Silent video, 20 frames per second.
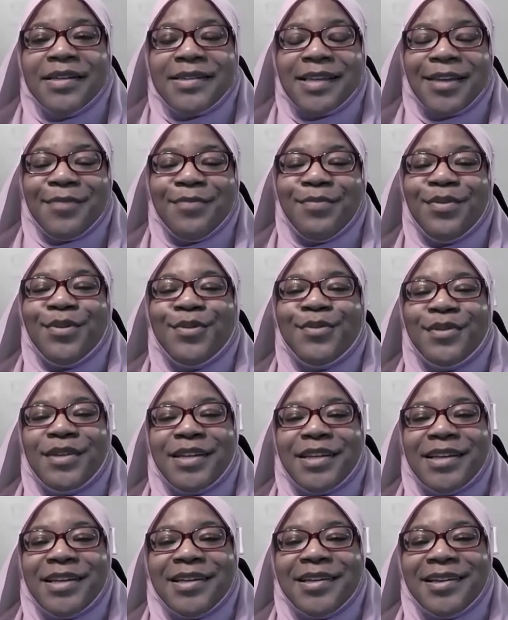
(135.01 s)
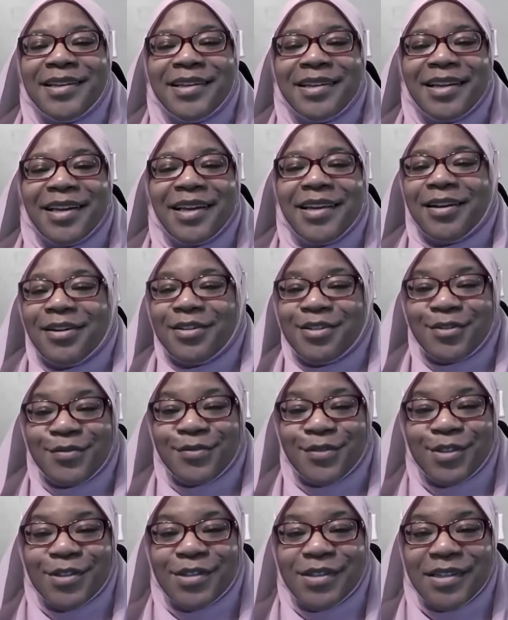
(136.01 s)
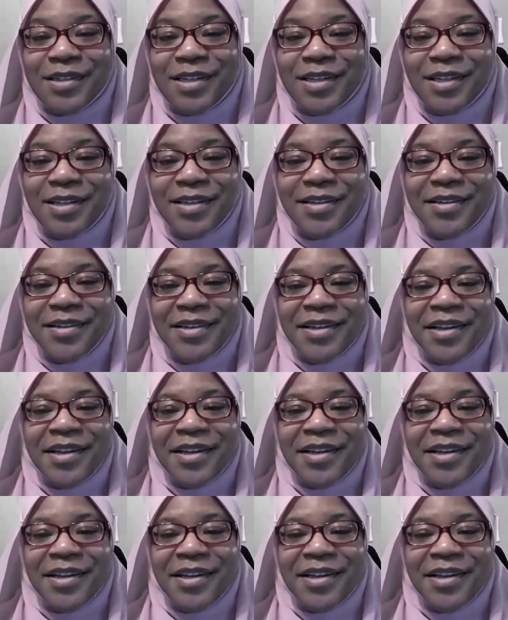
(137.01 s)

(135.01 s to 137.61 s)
is a beauty in our diversity,